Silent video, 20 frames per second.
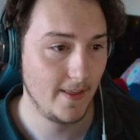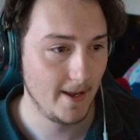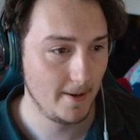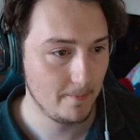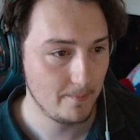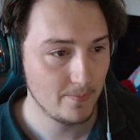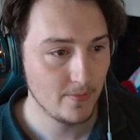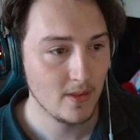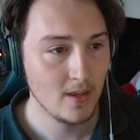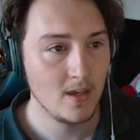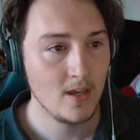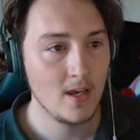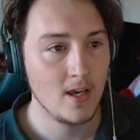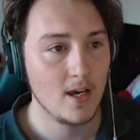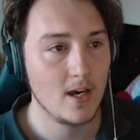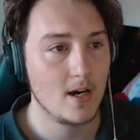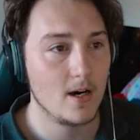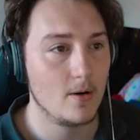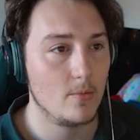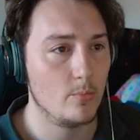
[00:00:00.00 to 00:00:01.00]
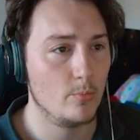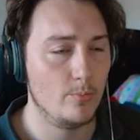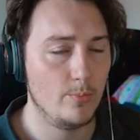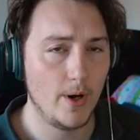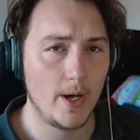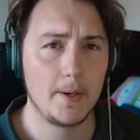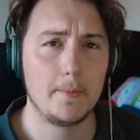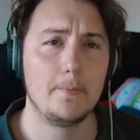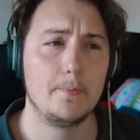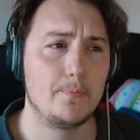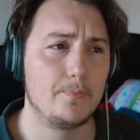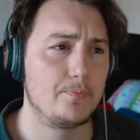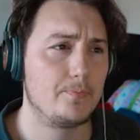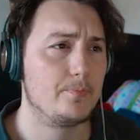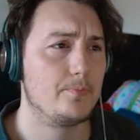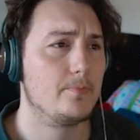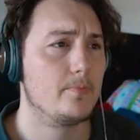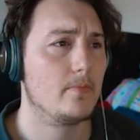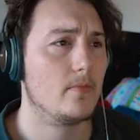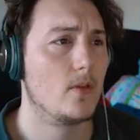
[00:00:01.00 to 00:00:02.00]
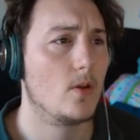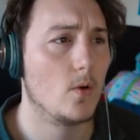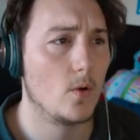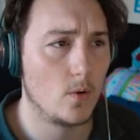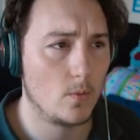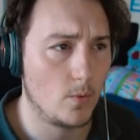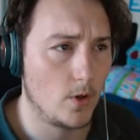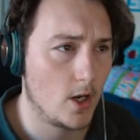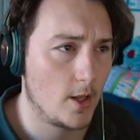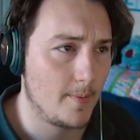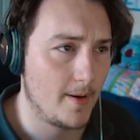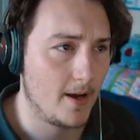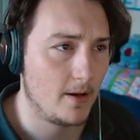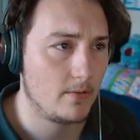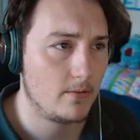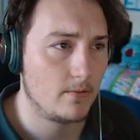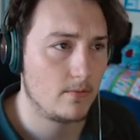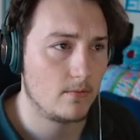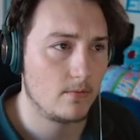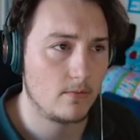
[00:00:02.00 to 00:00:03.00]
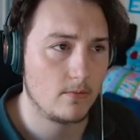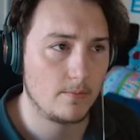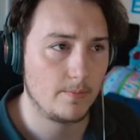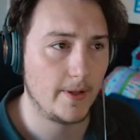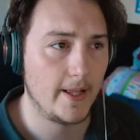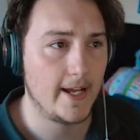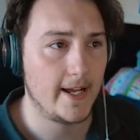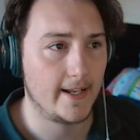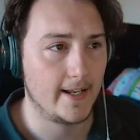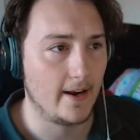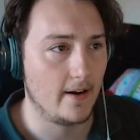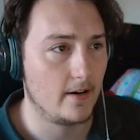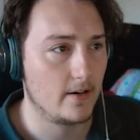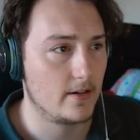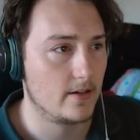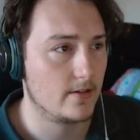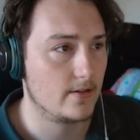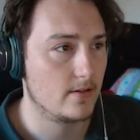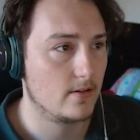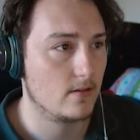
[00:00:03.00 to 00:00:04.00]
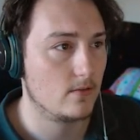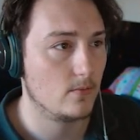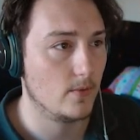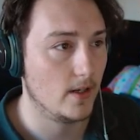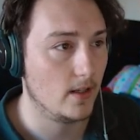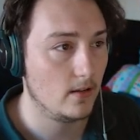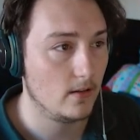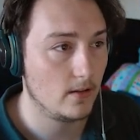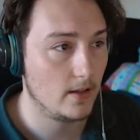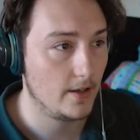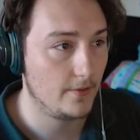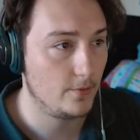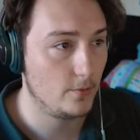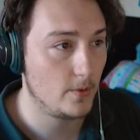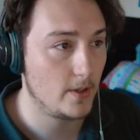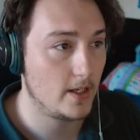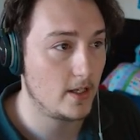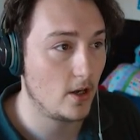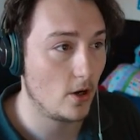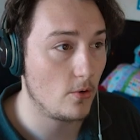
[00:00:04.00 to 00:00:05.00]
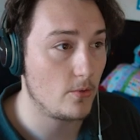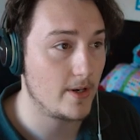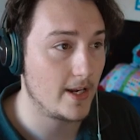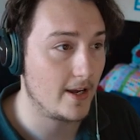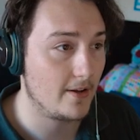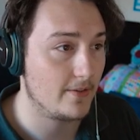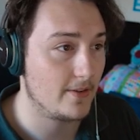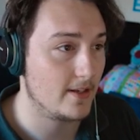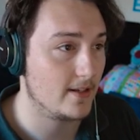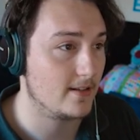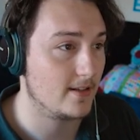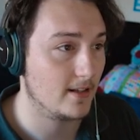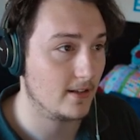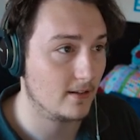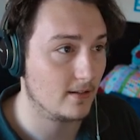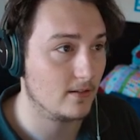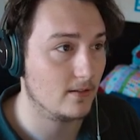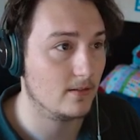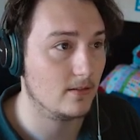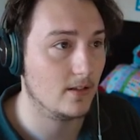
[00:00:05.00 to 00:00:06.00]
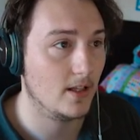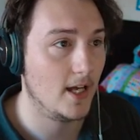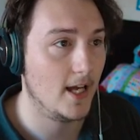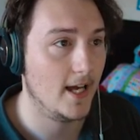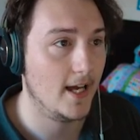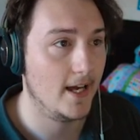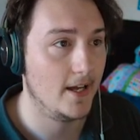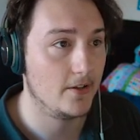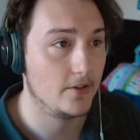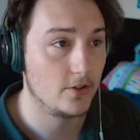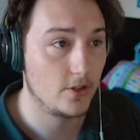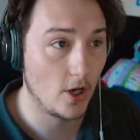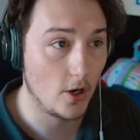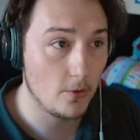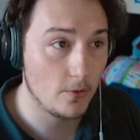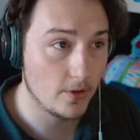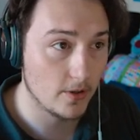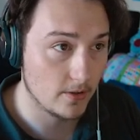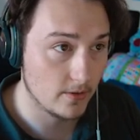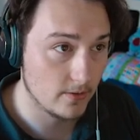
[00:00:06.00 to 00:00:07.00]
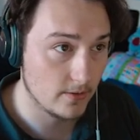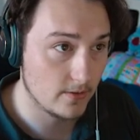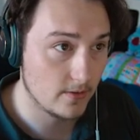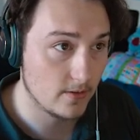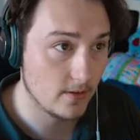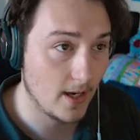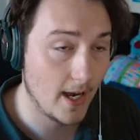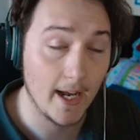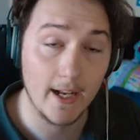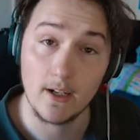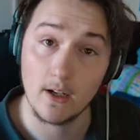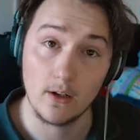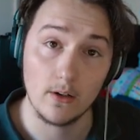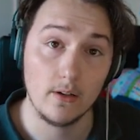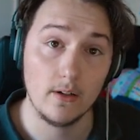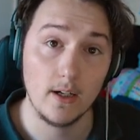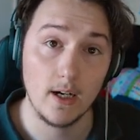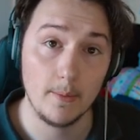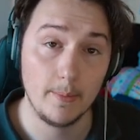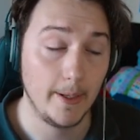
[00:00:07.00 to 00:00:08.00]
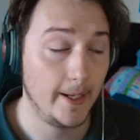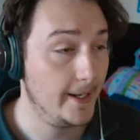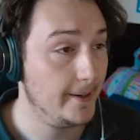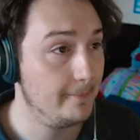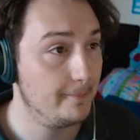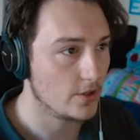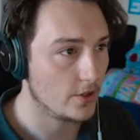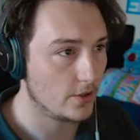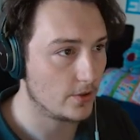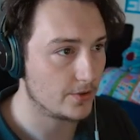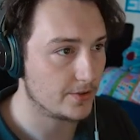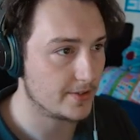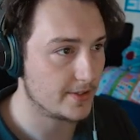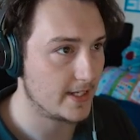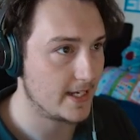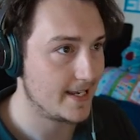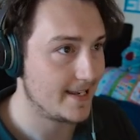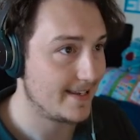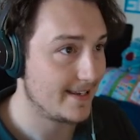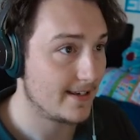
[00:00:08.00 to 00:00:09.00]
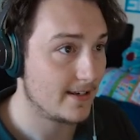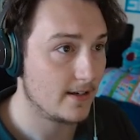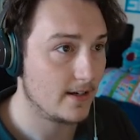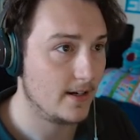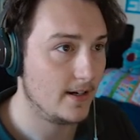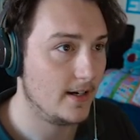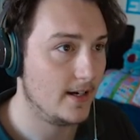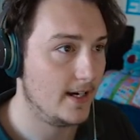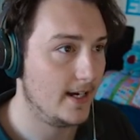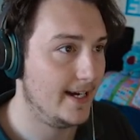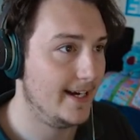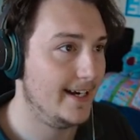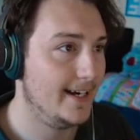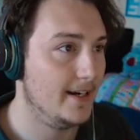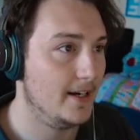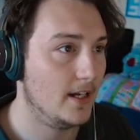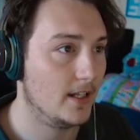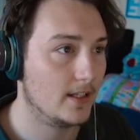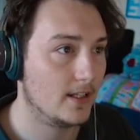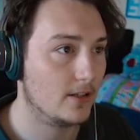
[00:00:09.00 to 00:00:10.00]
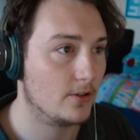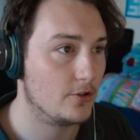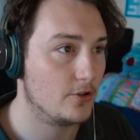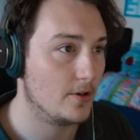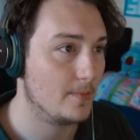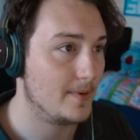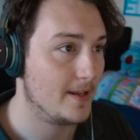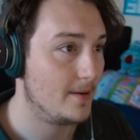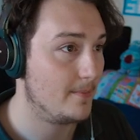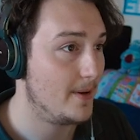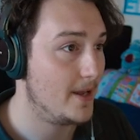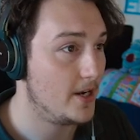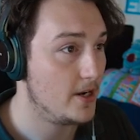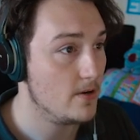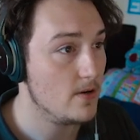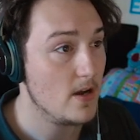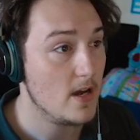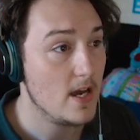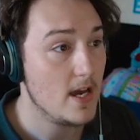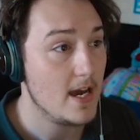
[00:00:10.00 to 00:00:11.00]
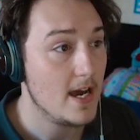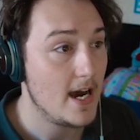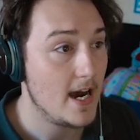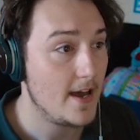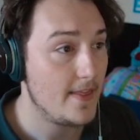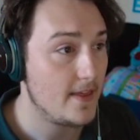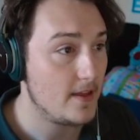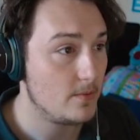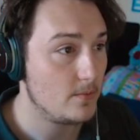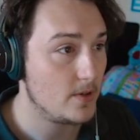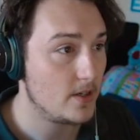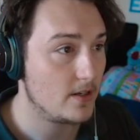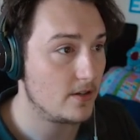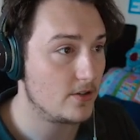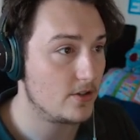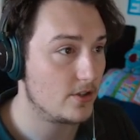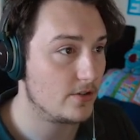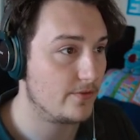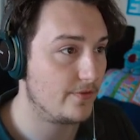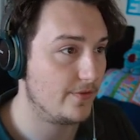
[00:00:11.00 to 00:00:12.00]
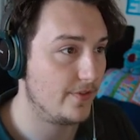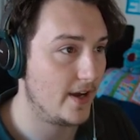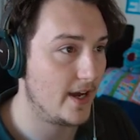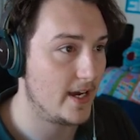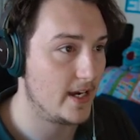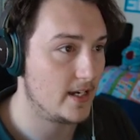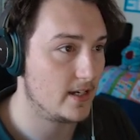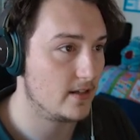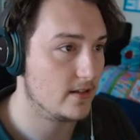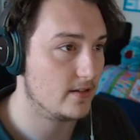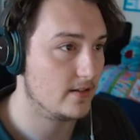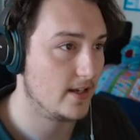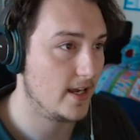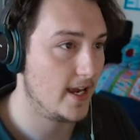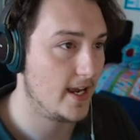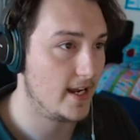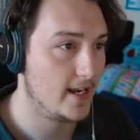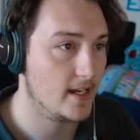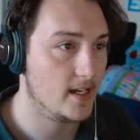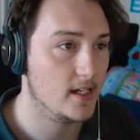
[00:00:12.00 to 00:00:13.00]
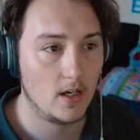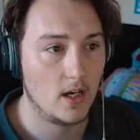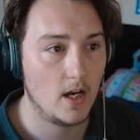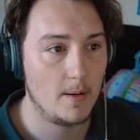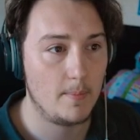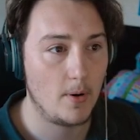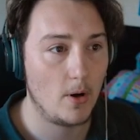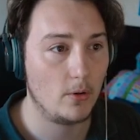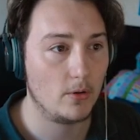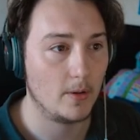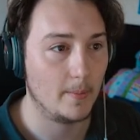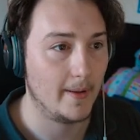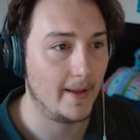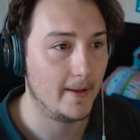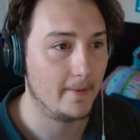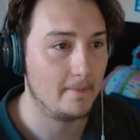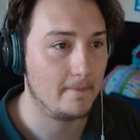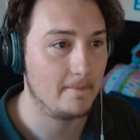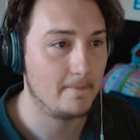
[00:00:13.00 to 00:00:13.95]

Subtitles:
there. But what about player characters? Well, if we go down this little tokens icon up here, you'll see a little drop-down menu, and then we can just find, say, a polar bear,